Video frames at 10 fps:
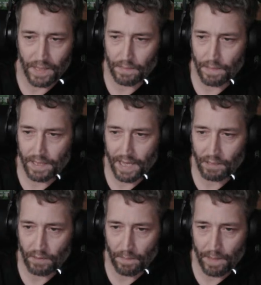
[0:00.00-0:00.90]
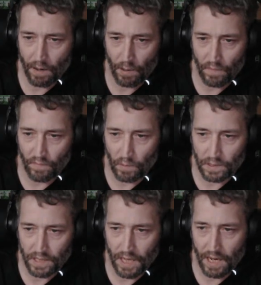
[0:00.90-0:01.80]
about that is we can power it off from one
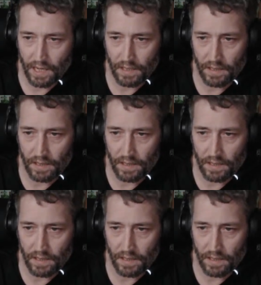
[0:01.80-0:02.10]
side.